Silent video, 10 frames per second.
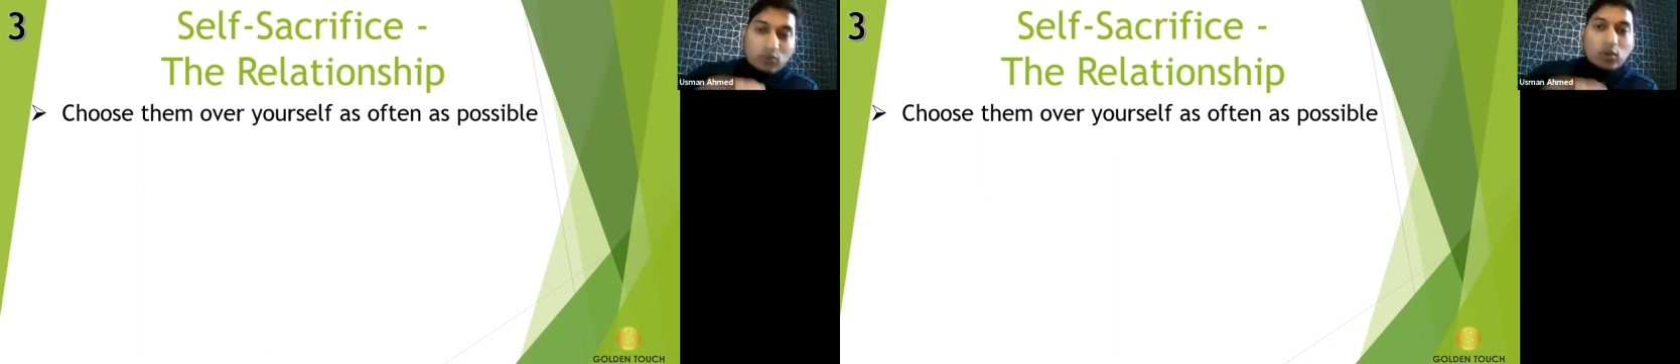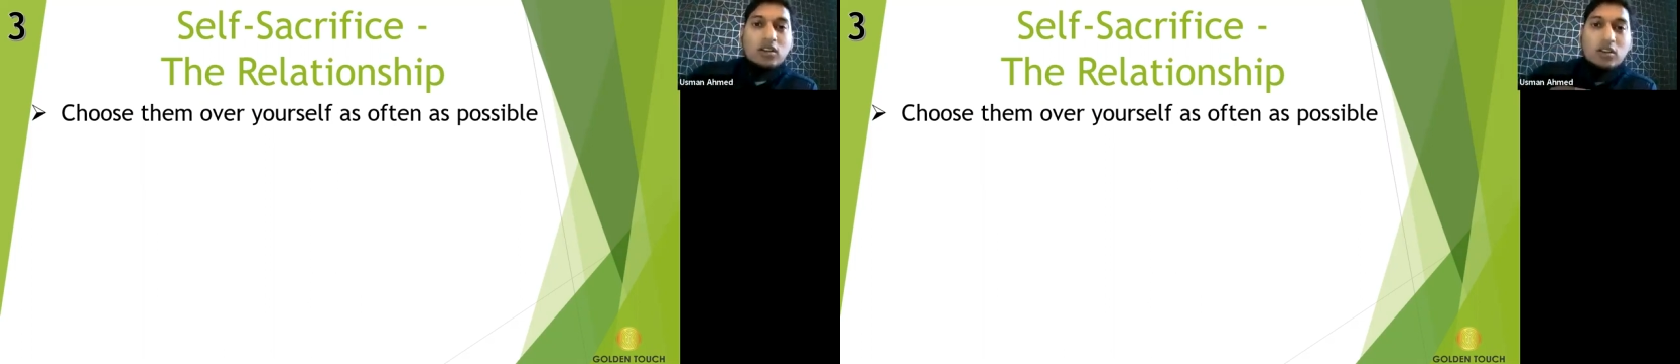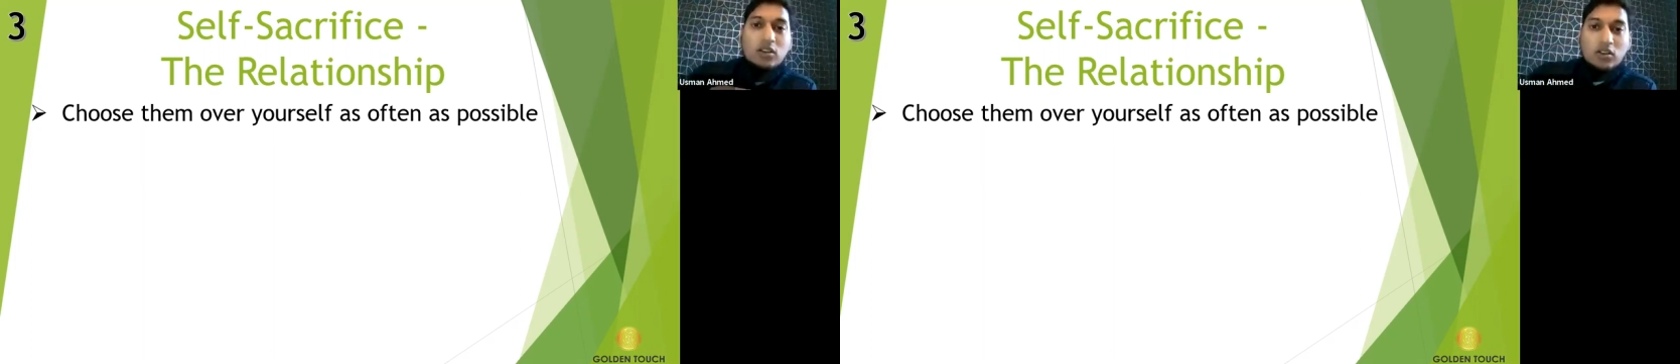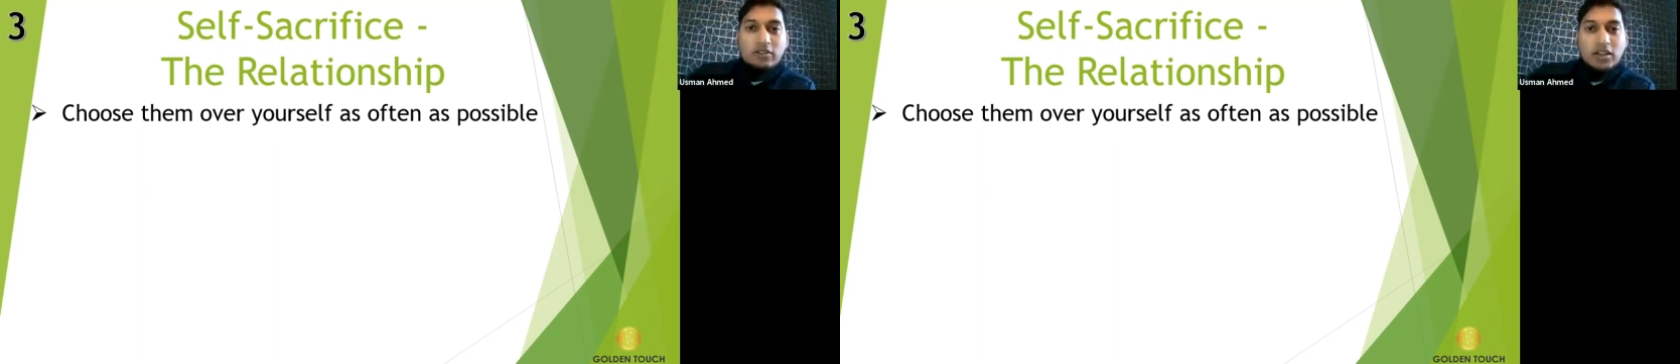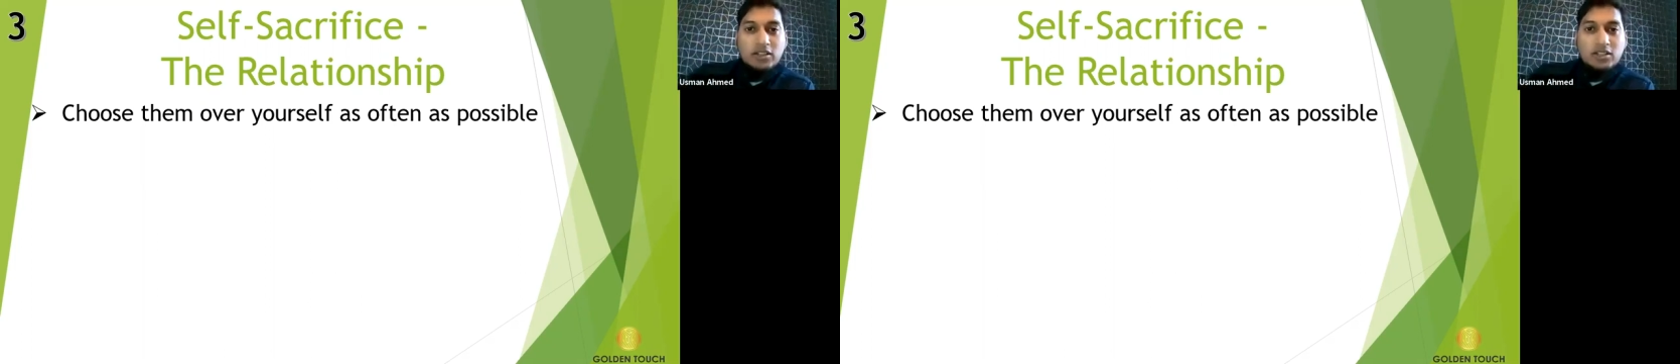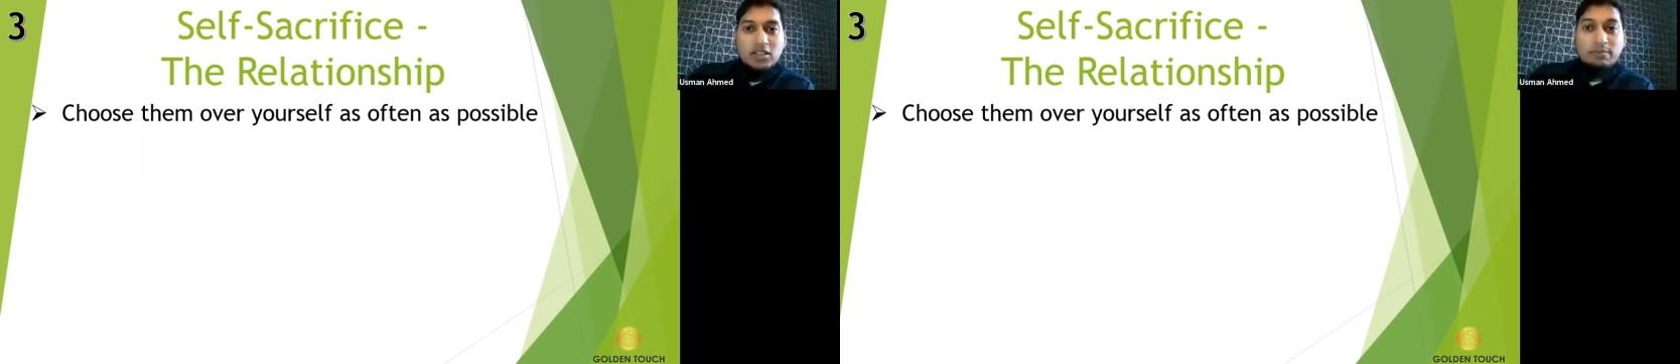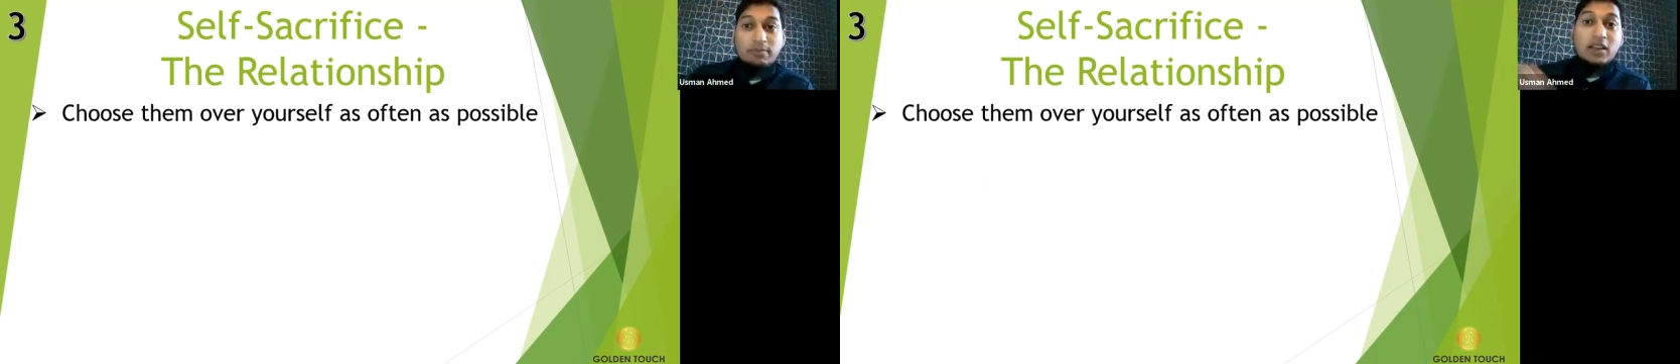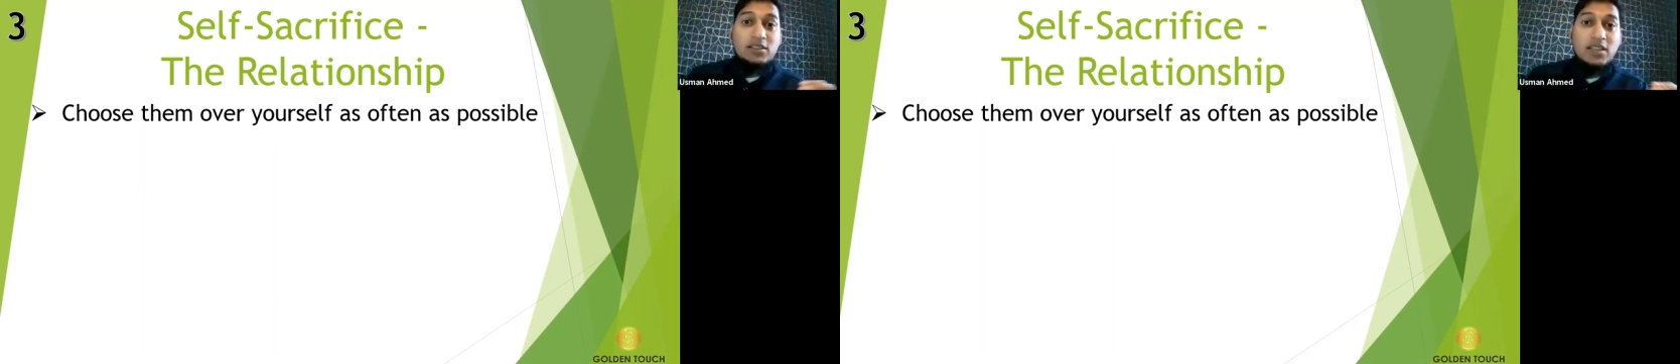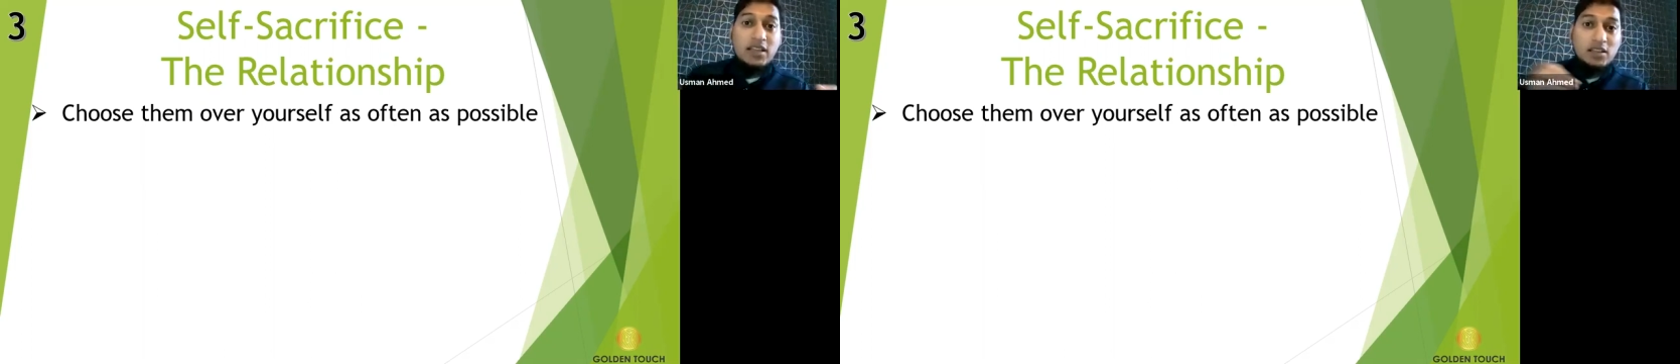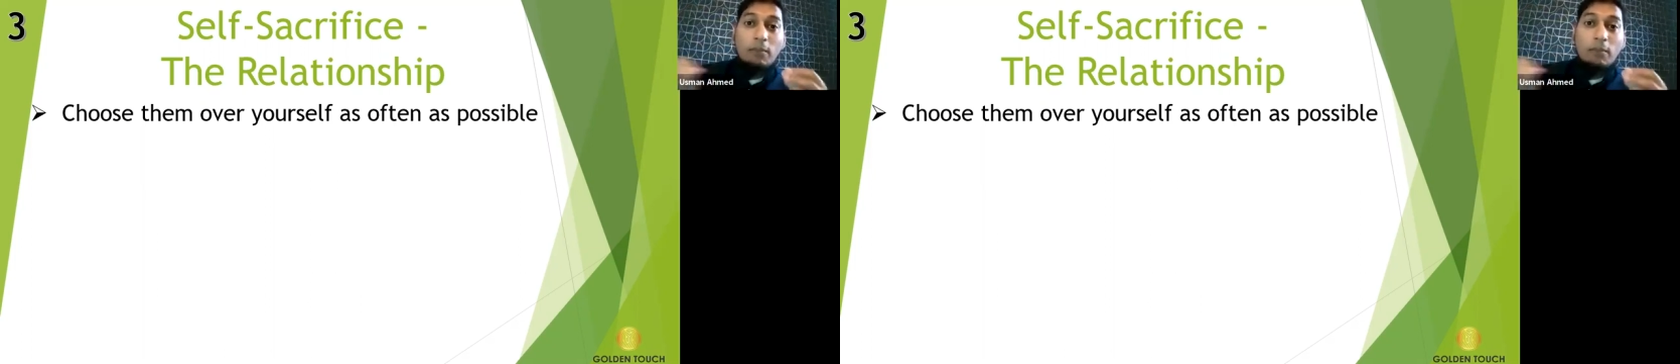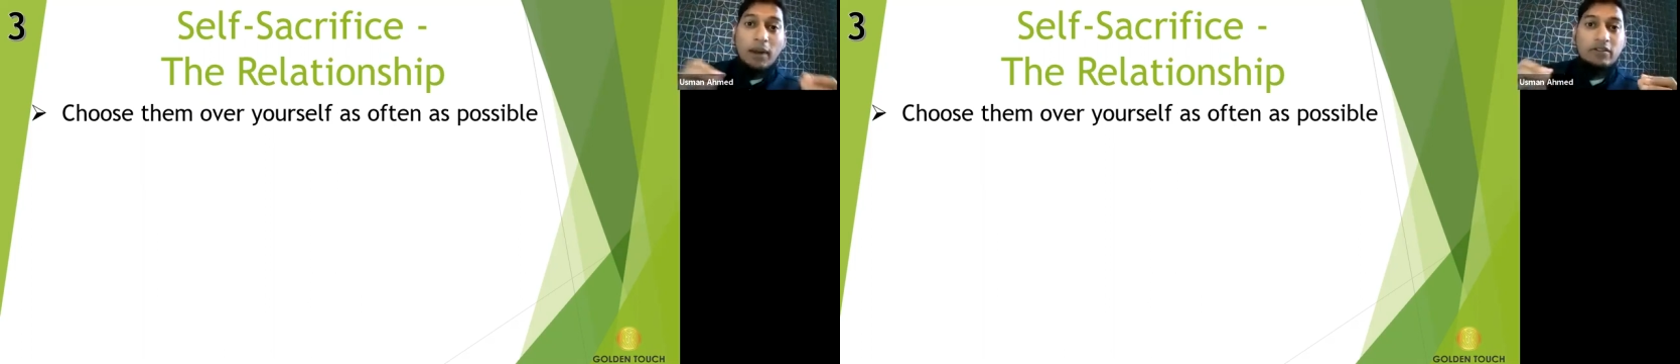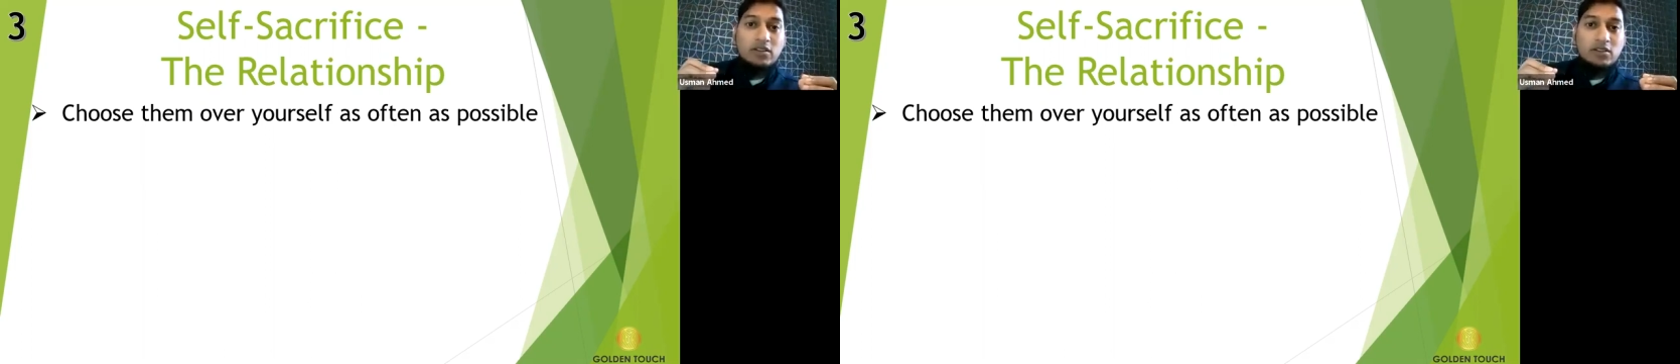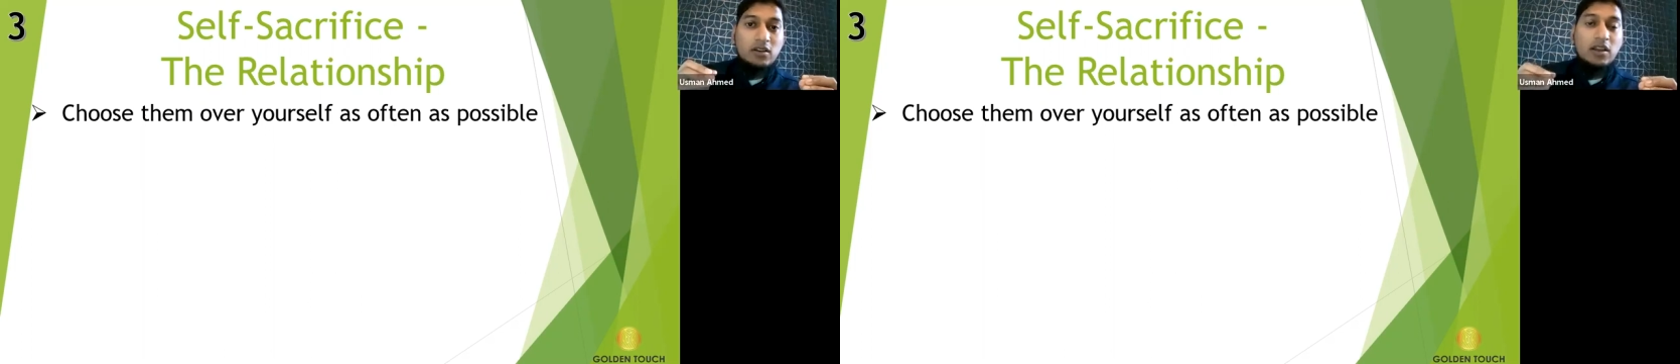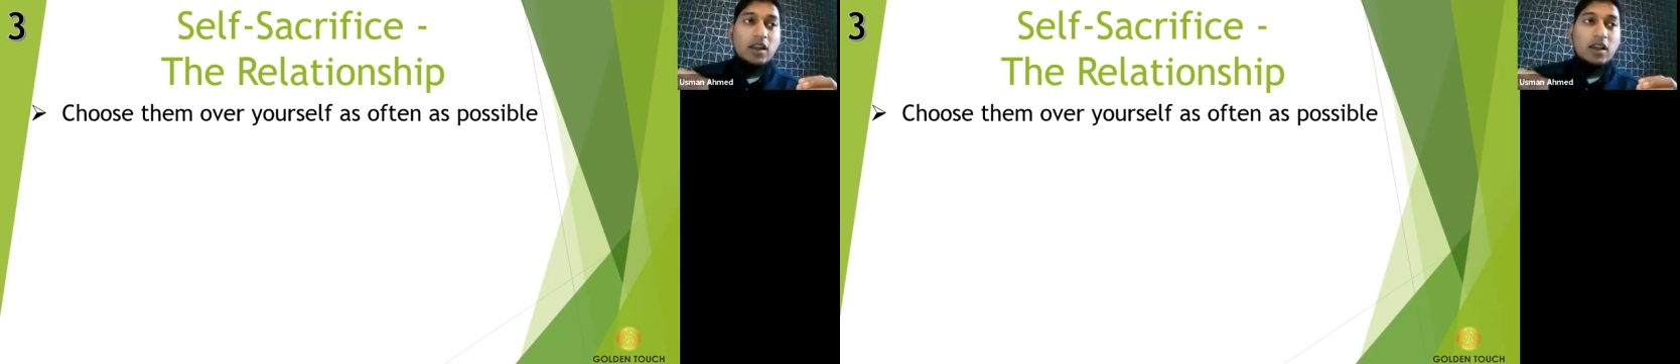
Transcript: working on the relationship, because there's a comparison.